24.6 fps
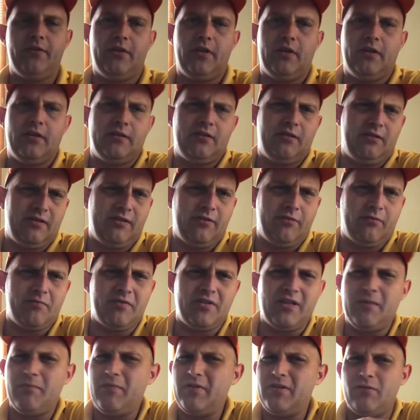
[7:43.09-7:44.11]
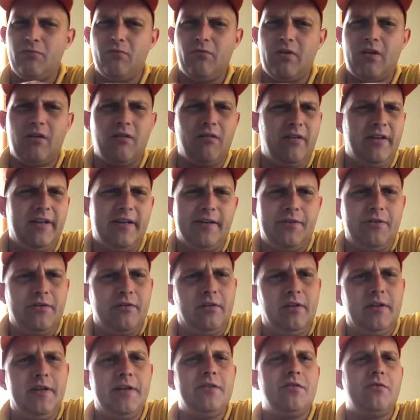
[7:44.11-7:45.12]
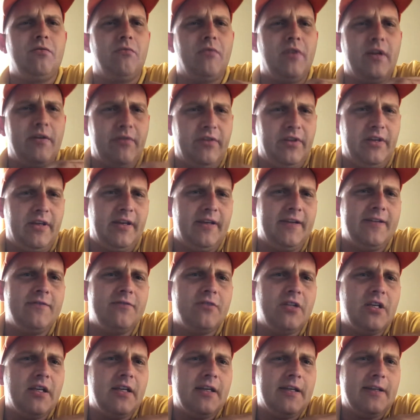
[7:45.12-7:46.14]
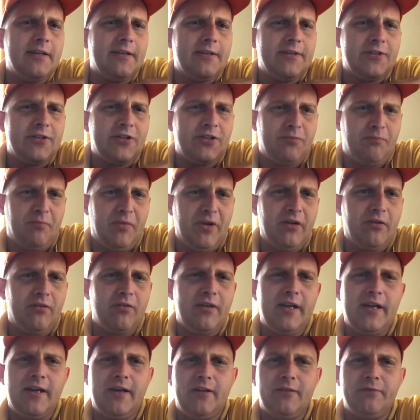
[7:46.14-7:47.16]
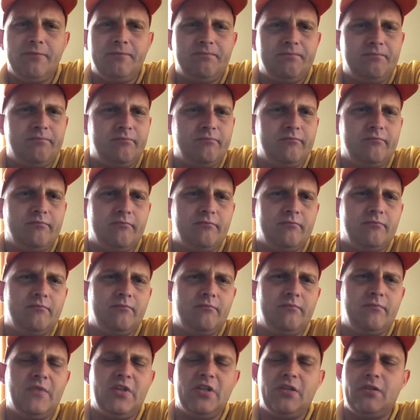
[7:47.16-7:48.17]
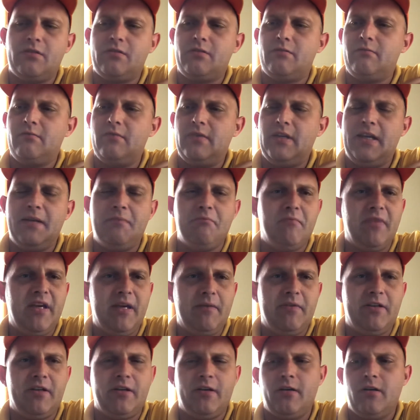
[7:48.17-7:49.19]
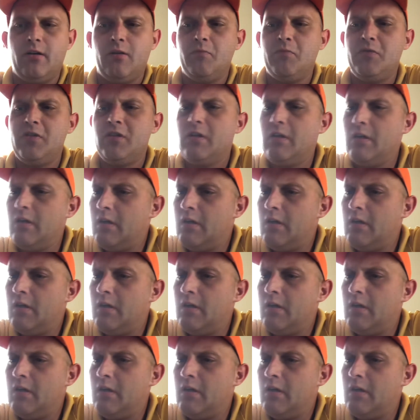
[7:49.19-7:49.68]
You see what I'm saying? But you want all that in your lease. You want everything spelled out, just in baby terms.